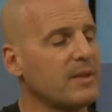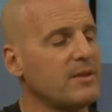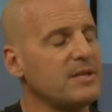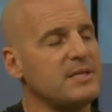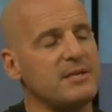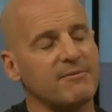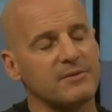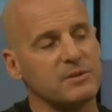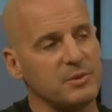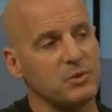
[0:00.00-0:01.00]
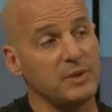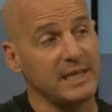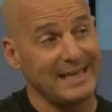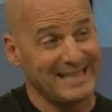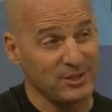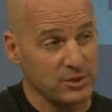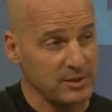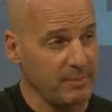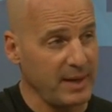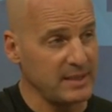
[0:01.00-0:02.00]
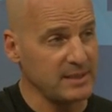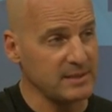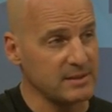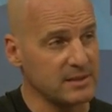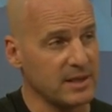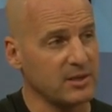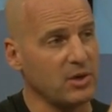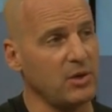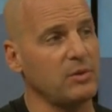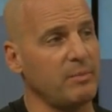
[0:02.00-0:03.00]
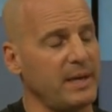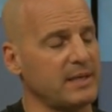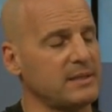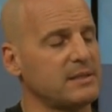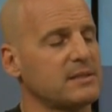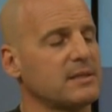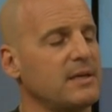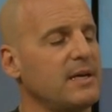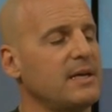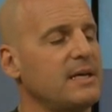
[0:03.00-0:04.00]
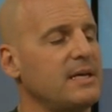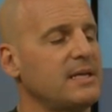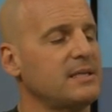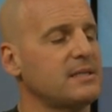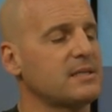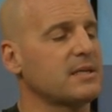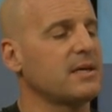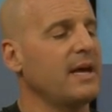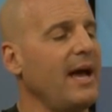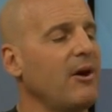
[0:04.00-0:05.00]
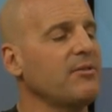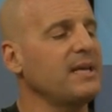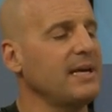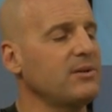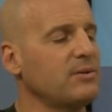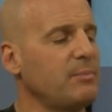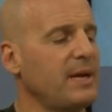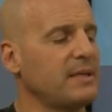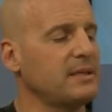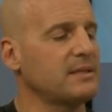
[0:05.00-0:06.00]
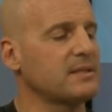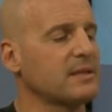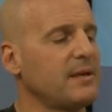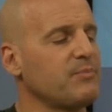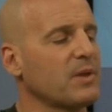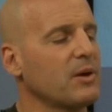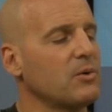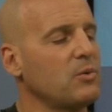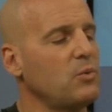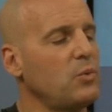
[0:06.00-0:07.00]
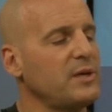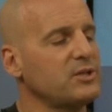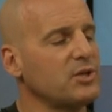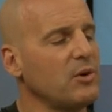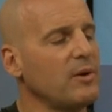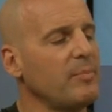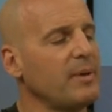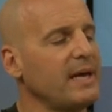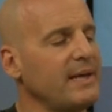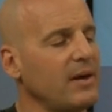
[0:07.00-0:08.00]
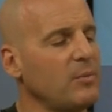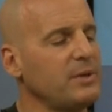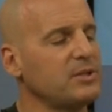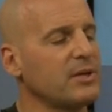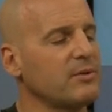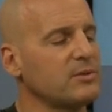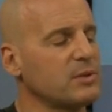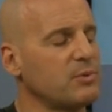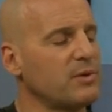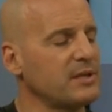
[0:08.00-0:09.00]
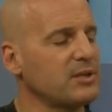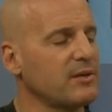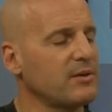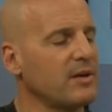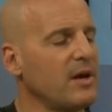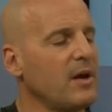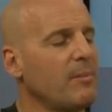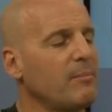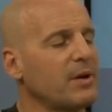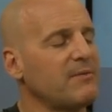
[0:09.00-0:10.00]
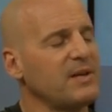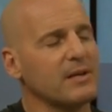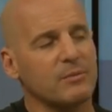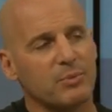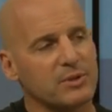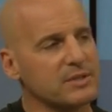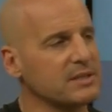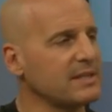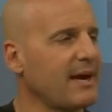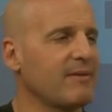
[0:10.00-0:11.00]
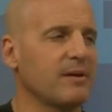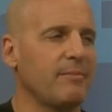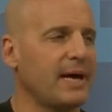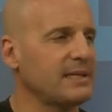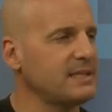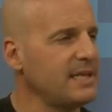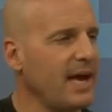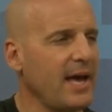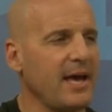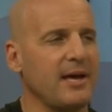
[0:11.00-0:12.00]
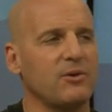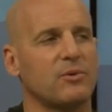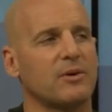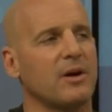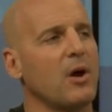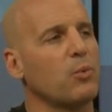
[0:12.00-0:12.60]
The difference between interdependence and codependence is healthy interdependence. We show up and help each other, support each other, but if the other person's having a bad day, or